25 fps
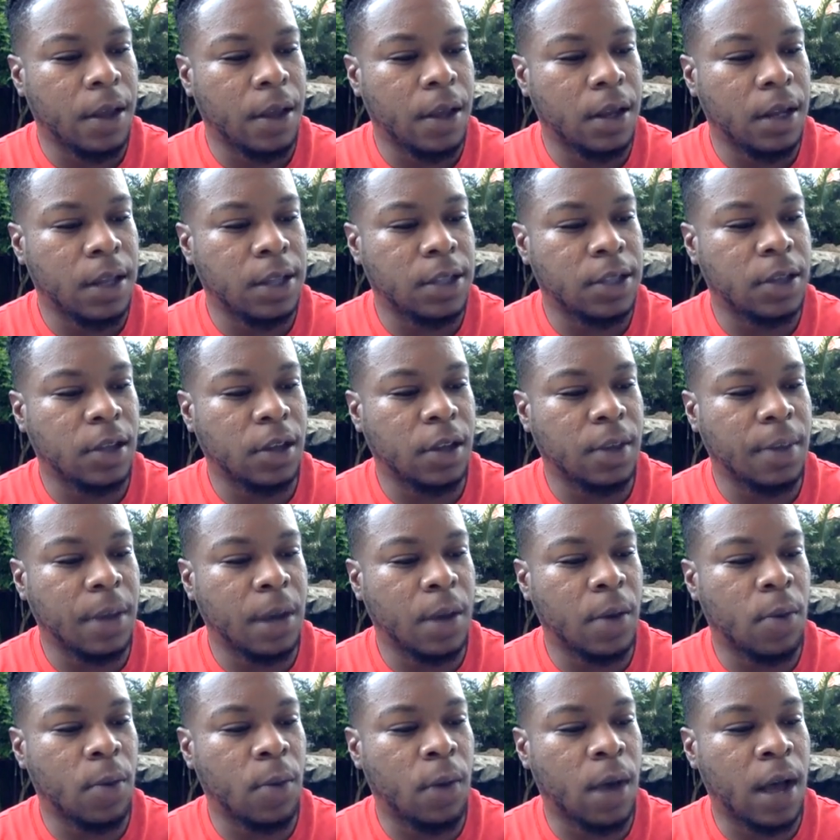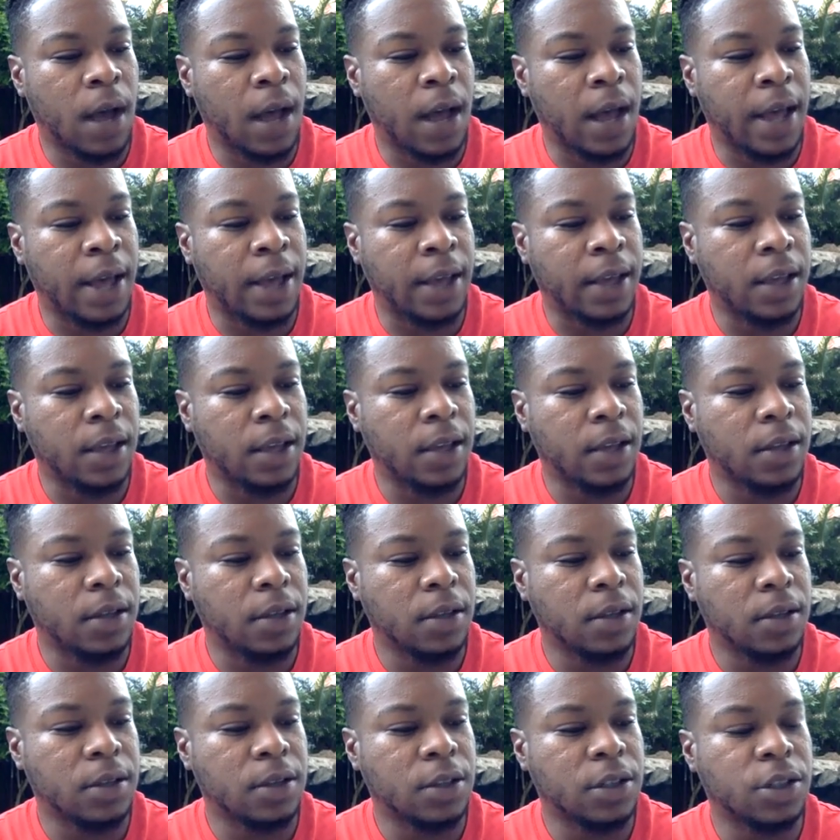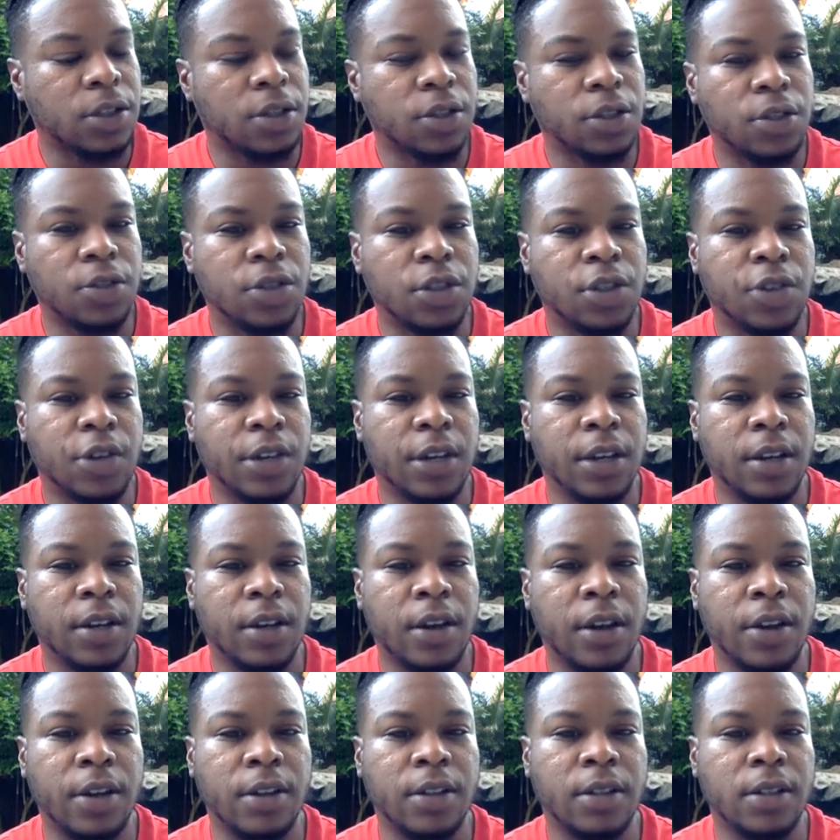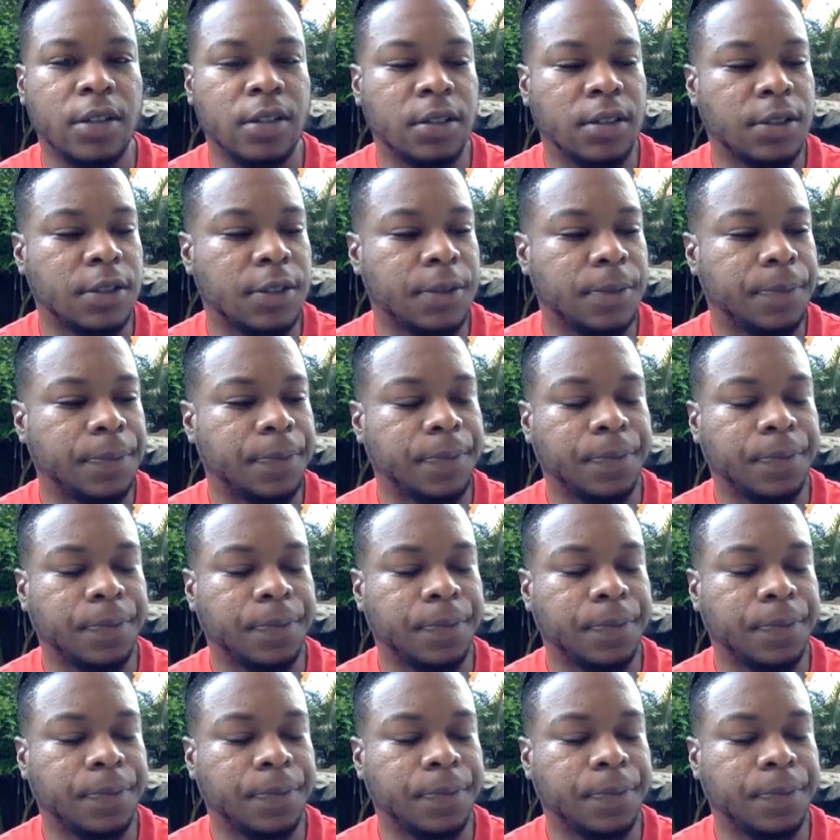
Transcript: let's talk about why should you trade currencies.